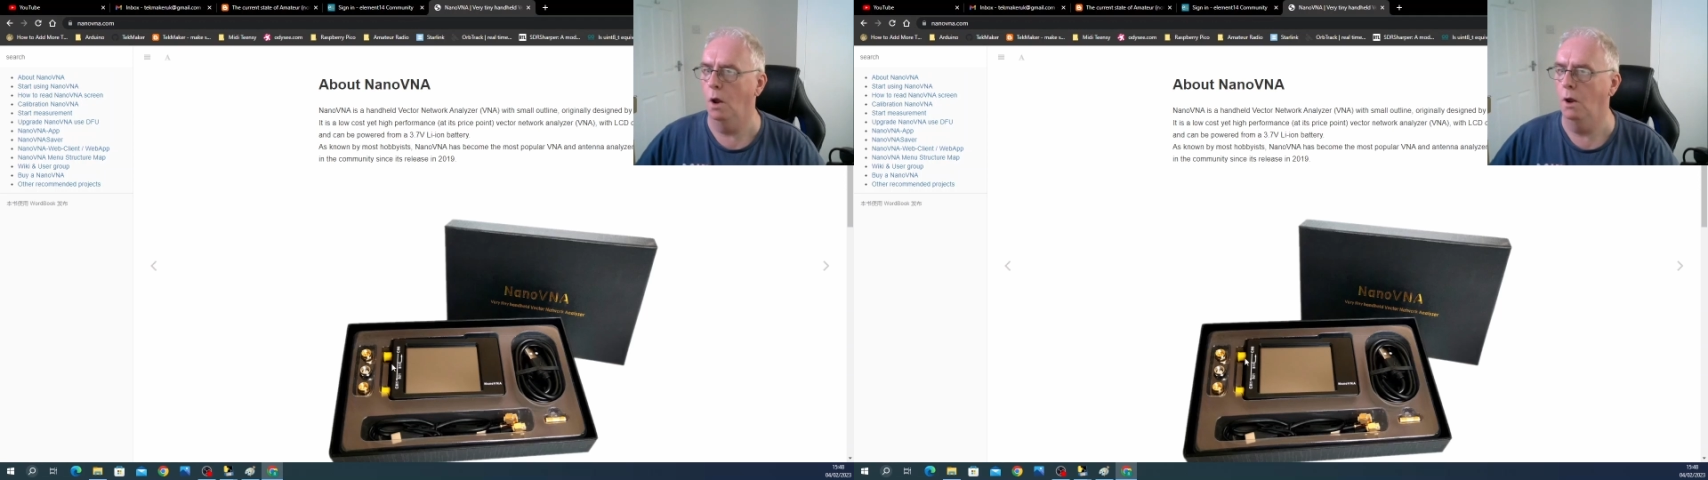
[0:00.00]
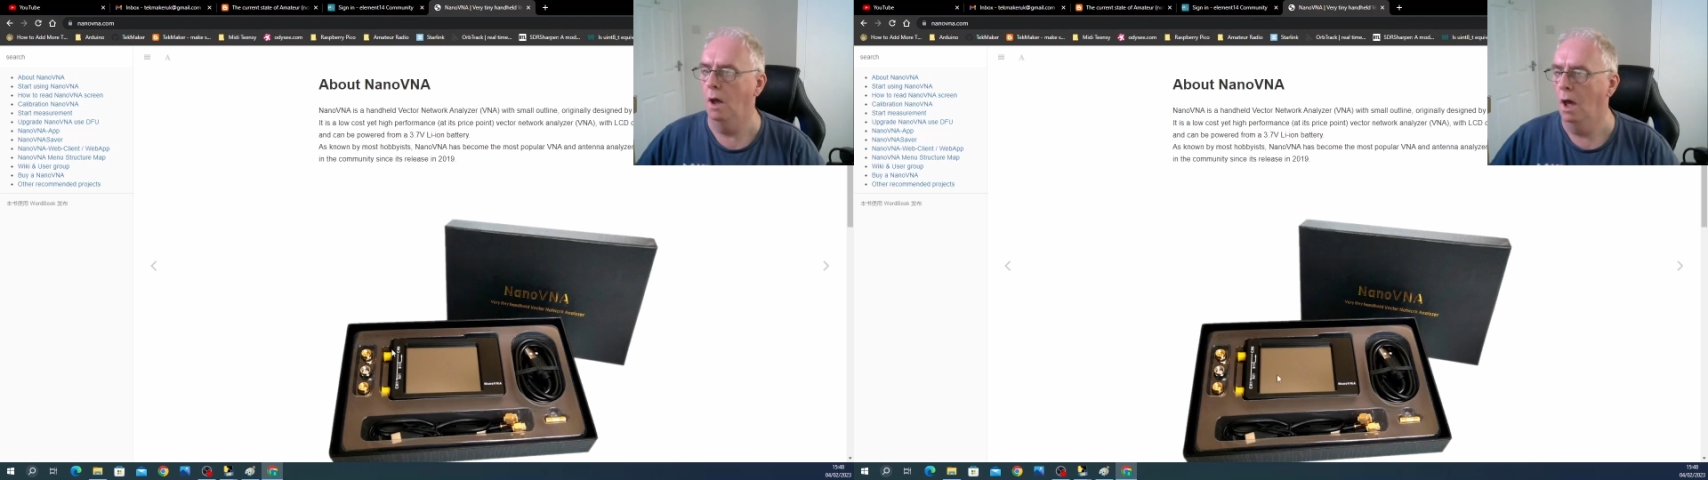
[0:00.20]

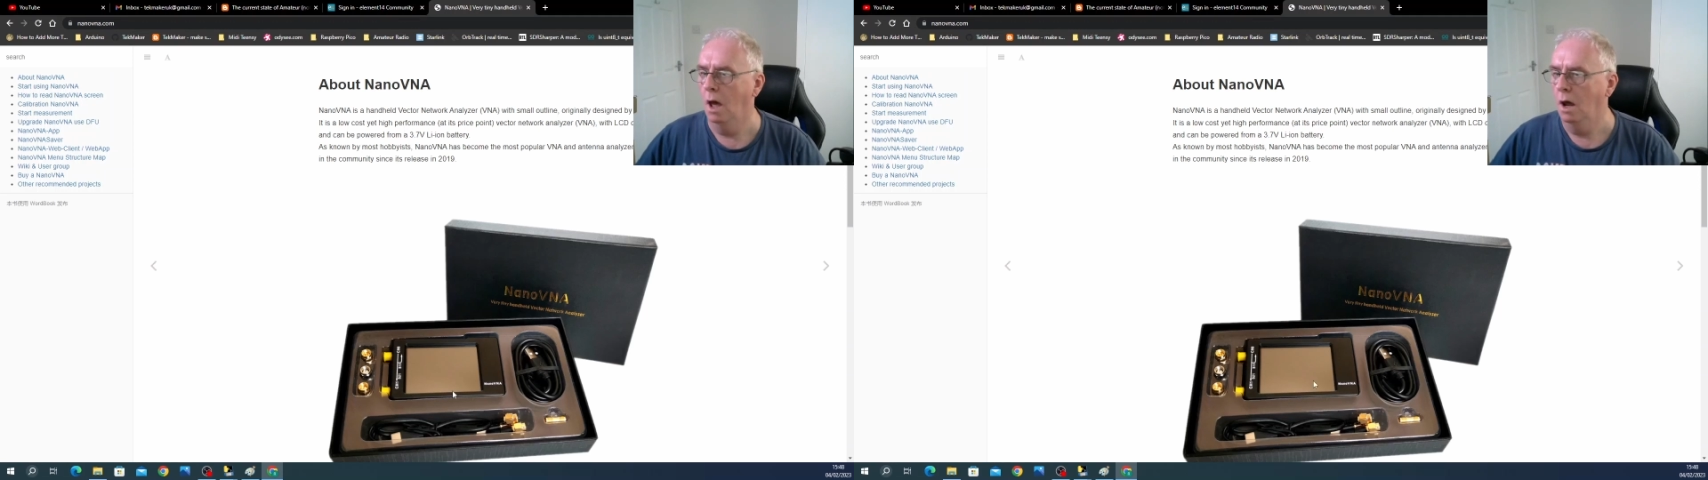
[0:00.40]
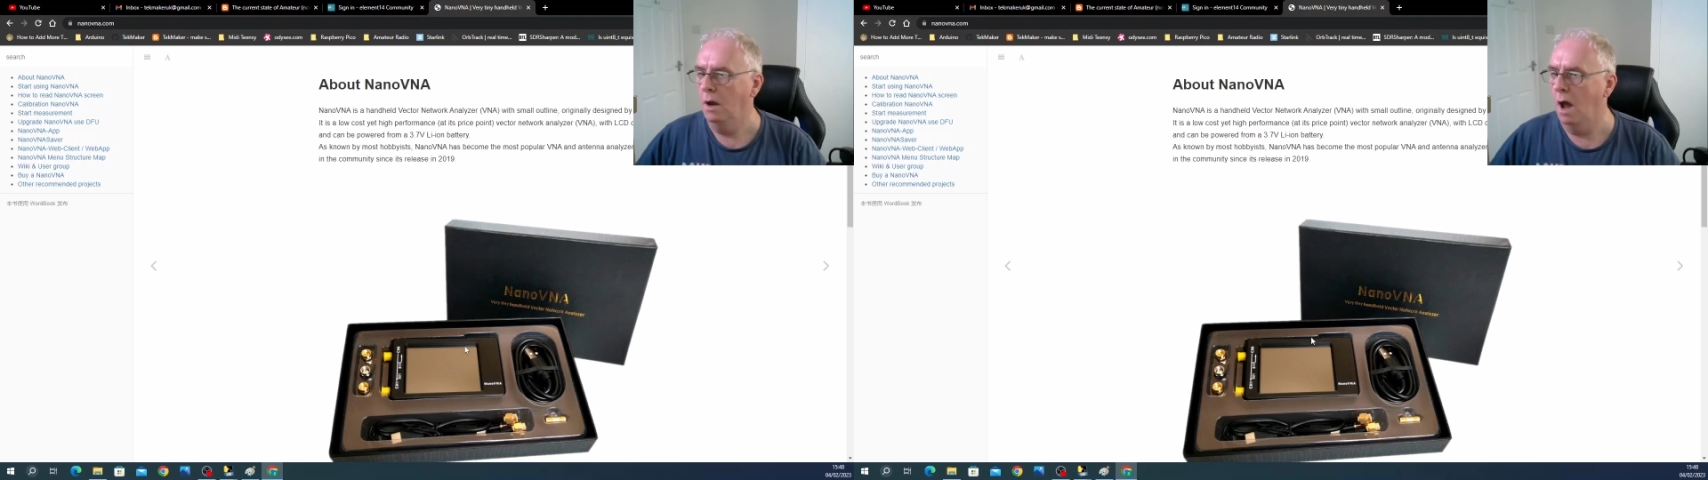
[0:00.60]
one.
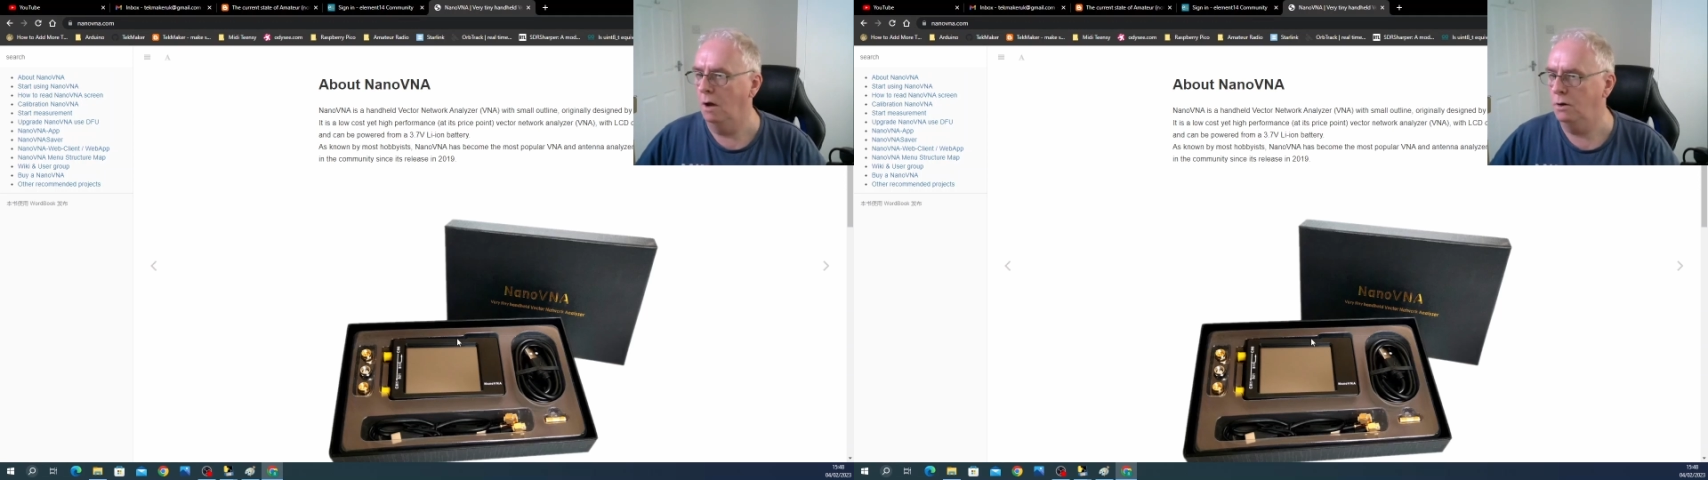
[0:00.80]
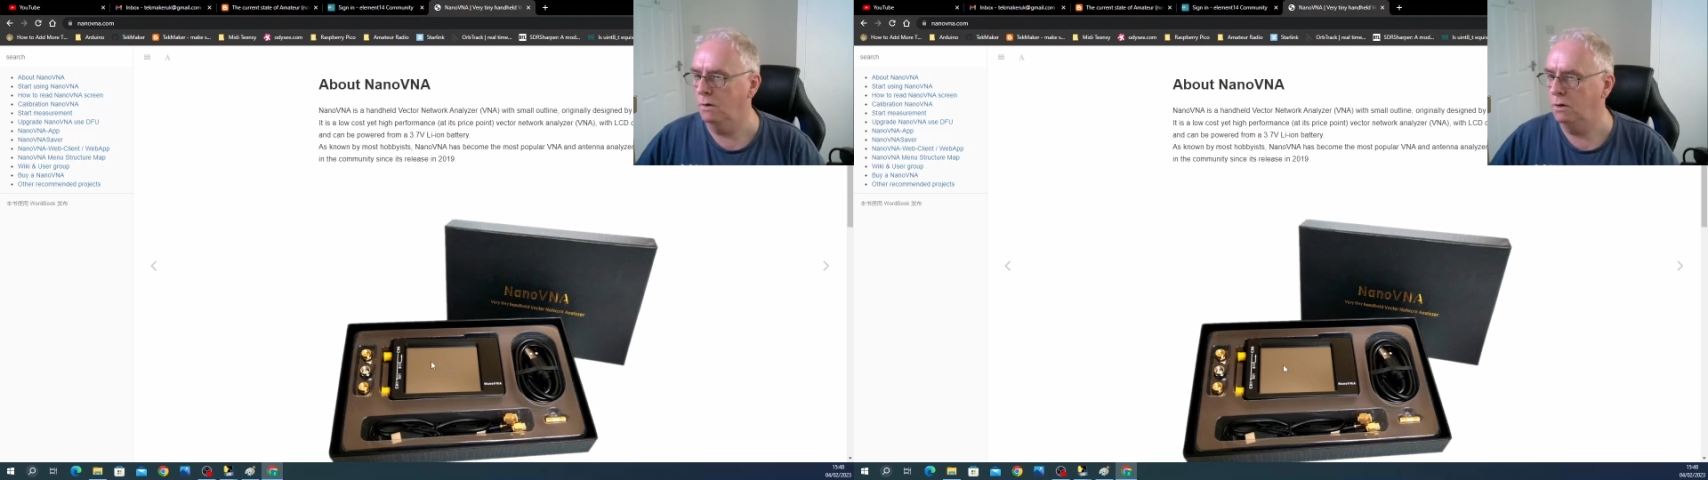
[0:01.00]
Now
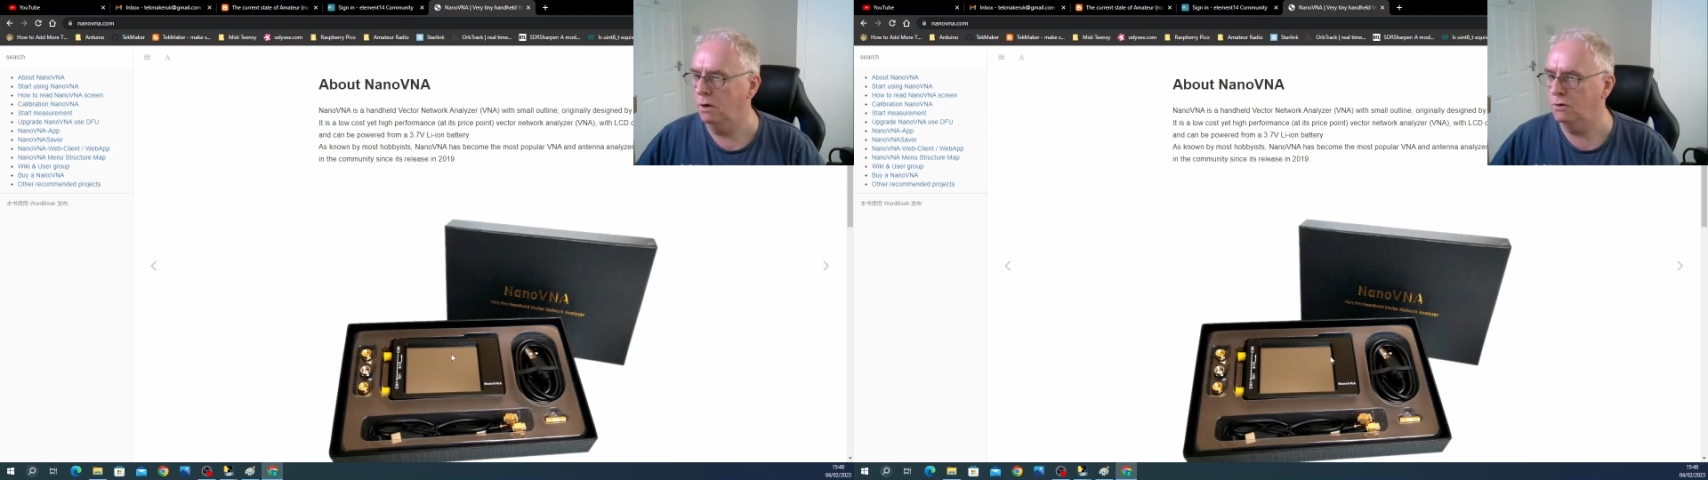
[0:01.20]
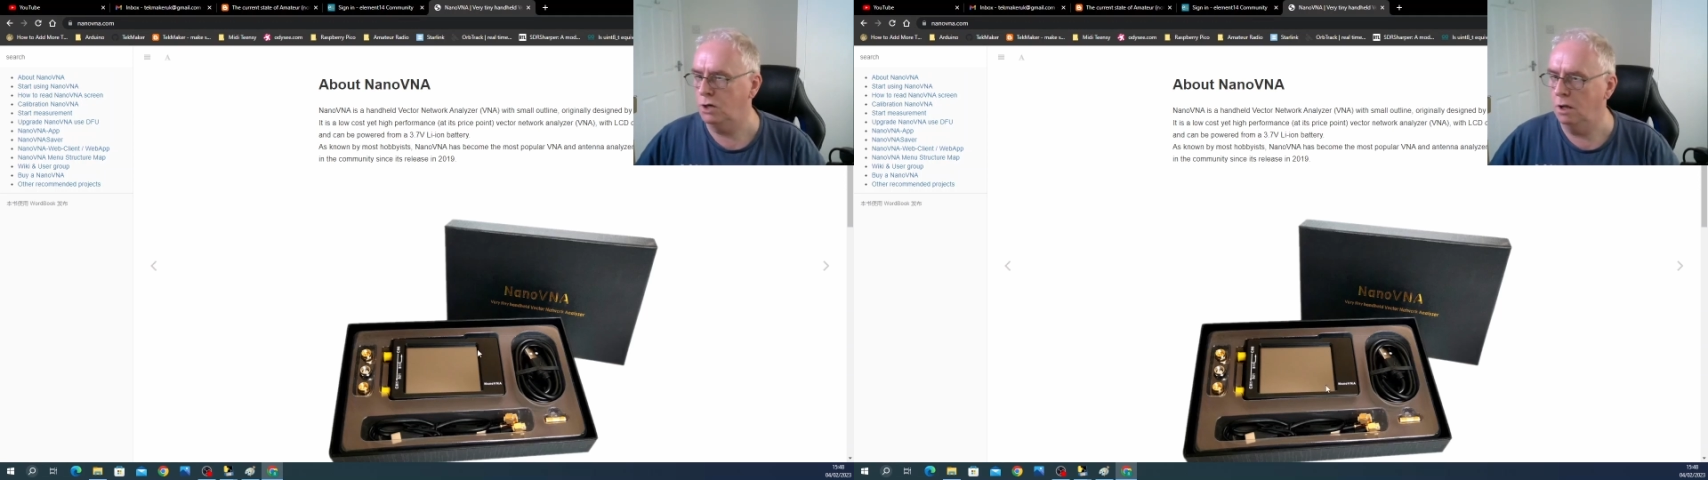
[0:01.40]

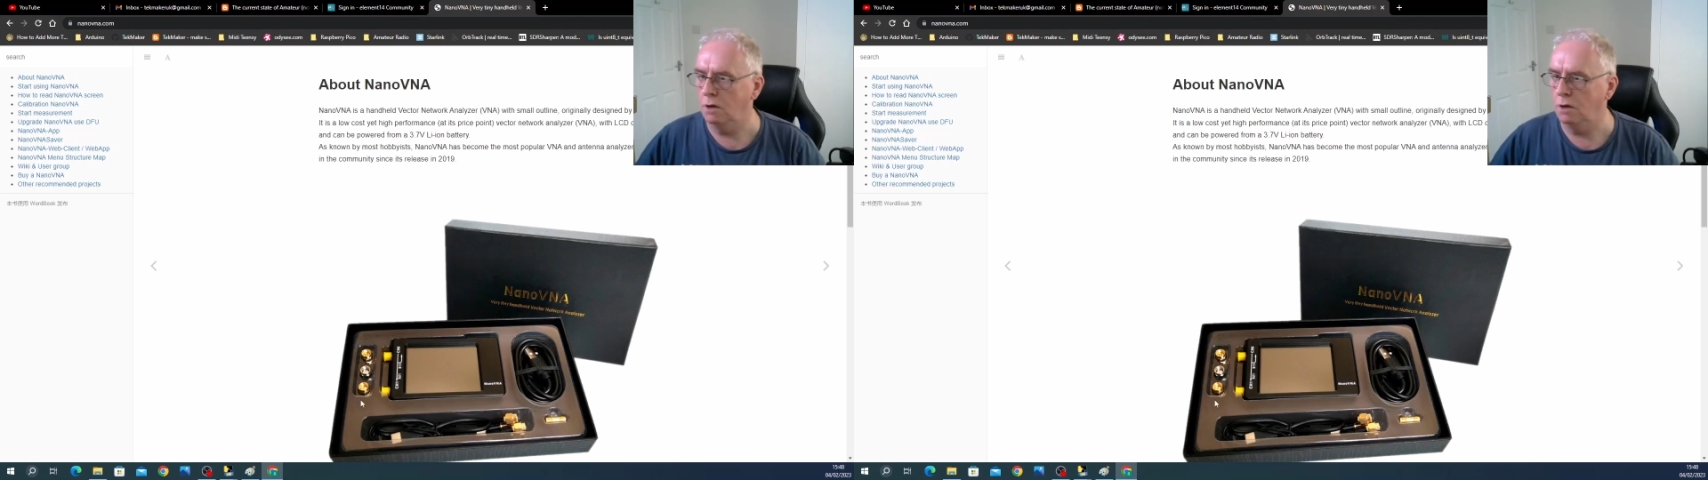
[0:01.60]
you'll see